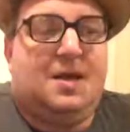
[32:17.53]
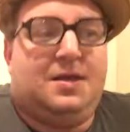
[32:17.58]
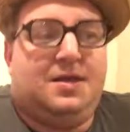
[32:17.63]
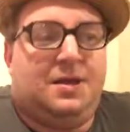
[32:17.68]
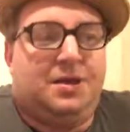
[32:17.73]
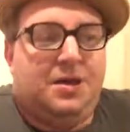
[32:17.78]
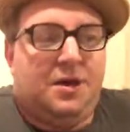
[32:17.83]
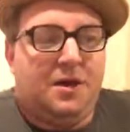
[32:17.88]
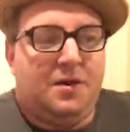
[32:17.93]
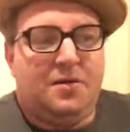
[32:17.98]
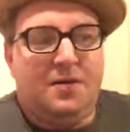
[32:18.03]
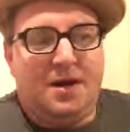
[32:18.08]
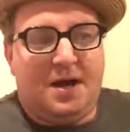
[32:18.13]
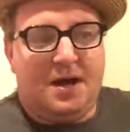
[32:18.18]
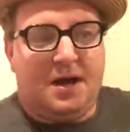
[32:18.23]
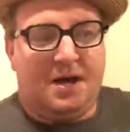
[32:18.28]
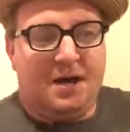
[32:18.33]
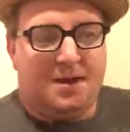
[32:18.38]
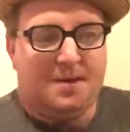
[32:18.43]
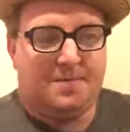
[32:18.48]
You know,
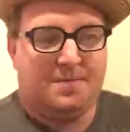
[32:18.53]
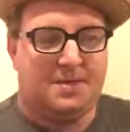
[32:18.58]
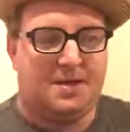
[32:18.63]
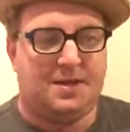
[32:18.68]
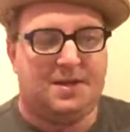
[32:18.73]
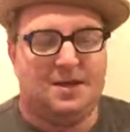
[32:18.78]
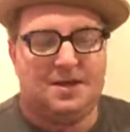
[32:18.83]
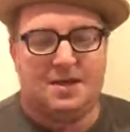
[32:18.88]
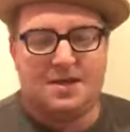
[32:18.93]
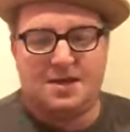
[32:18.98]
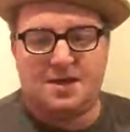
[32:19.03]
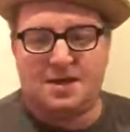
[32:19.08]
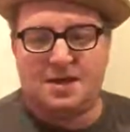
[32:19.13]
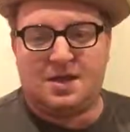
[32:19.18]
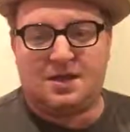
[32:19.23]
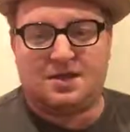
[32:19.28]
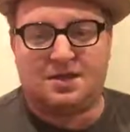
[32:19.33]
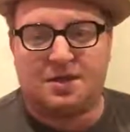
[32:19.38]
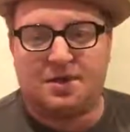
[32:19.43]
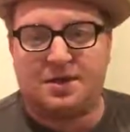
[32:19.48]

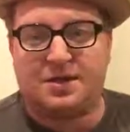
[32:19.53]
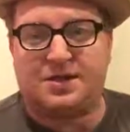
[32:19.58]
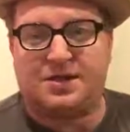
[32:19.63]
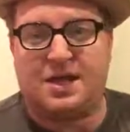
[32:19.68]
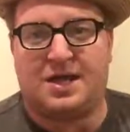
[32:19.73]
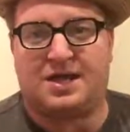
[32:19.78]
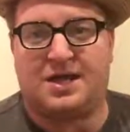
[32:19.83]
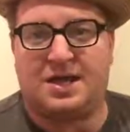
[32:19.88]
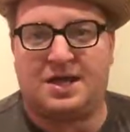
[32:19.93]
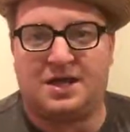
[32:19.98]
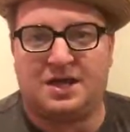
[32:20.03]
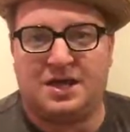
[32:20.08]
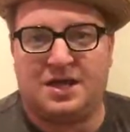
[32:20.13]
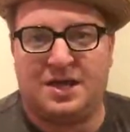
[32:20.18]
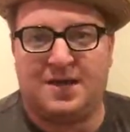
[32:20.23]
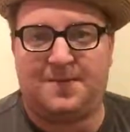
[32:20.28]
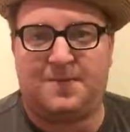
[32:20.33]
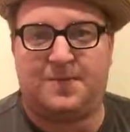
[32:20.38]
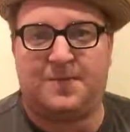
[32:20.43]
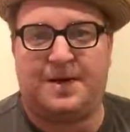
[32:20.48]
as long as I can
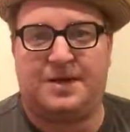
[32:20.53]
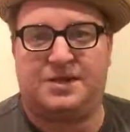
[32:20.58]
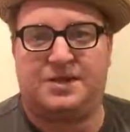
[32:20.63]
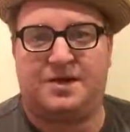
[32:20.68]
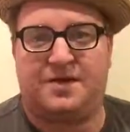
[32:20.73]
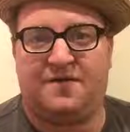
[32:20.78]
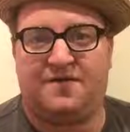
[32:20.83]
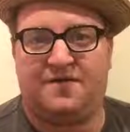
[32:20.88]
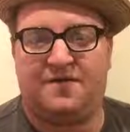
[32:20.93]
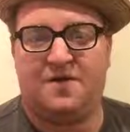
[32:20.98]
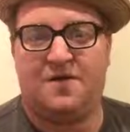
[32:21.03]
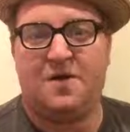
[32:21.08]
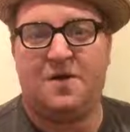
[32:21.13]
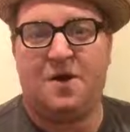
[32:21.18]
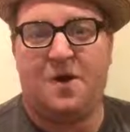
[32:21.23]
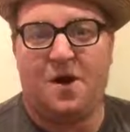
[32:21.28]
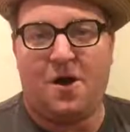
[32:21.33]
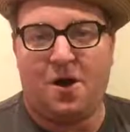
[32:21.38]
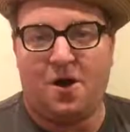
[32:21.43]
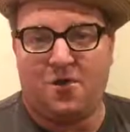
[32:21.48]
keep myself
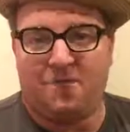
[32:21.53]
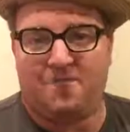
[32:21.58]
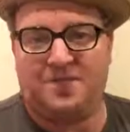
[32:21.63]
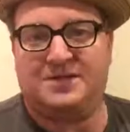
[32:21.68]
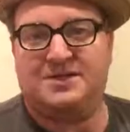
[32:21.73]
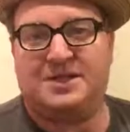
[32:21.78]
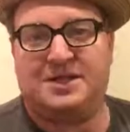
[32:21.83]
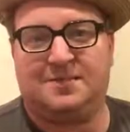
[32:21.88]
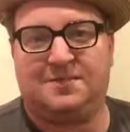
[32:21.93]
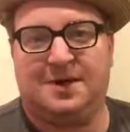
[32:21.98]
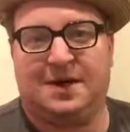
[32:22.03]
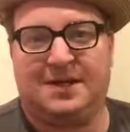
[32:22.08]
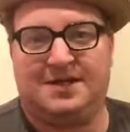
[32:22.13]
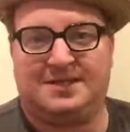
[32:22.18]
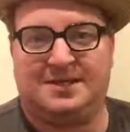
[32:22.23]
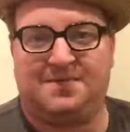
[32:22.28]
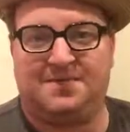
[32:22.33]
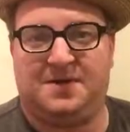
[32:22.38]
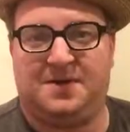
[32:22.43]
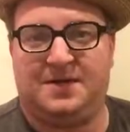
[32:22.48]
open to the
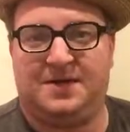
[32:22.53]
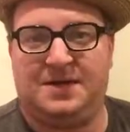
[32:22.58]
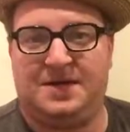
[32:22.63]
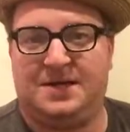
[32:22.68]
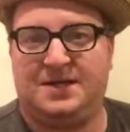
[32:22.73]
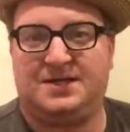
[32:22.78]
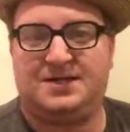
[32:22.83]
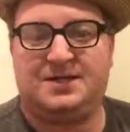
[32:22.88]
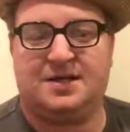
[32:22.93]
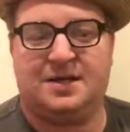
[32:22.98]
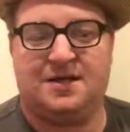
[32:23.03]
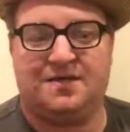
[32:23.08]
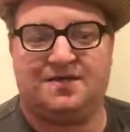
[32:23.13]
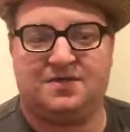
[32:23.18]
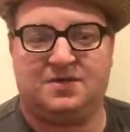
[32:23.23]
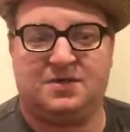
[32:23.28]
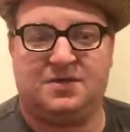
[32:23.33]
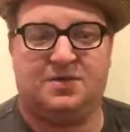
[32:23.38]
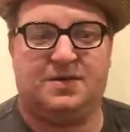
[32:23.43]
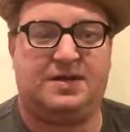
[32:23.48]
possibilities of
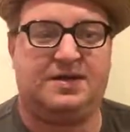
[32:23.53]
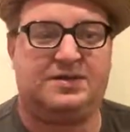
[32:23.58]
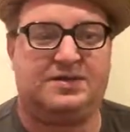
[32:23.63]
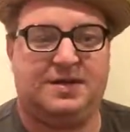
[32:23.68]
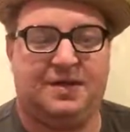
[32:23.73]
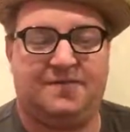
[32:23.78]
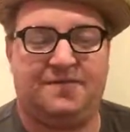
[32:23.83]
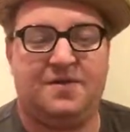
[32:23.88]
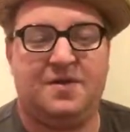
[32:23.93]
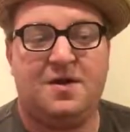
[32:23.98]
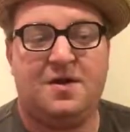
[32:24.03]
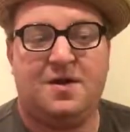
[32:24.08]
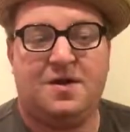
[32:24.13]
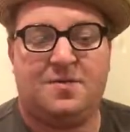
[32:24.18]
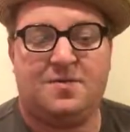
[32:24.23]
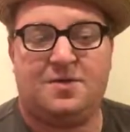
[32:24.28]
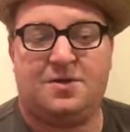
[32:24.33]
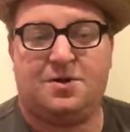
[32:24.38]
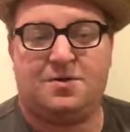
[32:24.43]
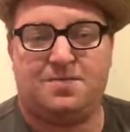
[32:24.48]
doing stuff,
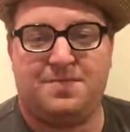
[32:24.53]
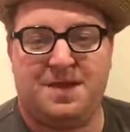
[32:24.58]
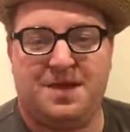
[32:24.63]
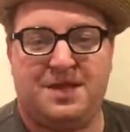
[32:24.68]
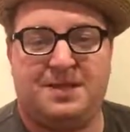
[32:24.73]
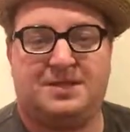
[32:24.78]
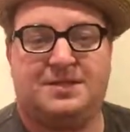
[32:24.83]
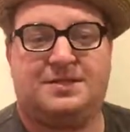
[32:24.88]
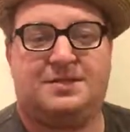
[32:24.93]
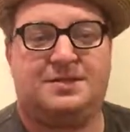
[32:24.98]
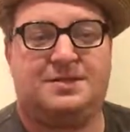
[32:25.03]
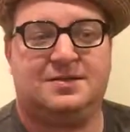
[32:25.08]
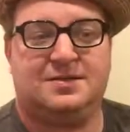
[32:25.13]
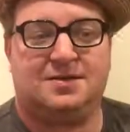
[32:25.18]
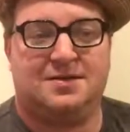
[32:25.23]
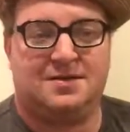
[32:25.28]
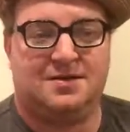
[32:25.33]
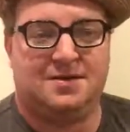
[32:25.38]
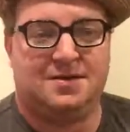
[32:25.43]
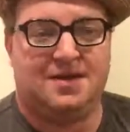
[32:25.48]
which means
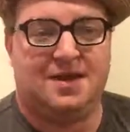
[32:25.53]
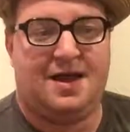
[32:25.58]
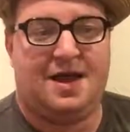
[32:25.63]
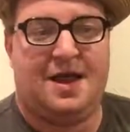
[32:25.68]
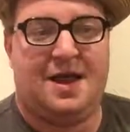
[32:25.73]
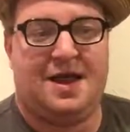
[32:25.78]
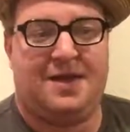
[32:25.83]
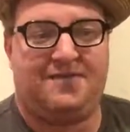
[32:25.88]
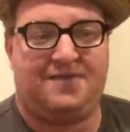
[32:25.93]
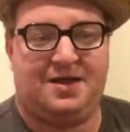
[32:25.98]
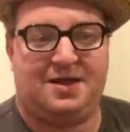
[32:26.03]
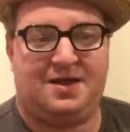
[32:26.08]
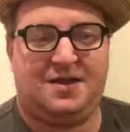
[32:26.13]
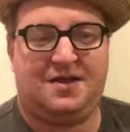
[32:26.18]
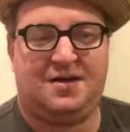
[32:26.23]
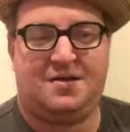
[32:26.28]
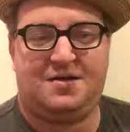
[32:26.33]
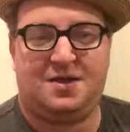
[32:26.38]
having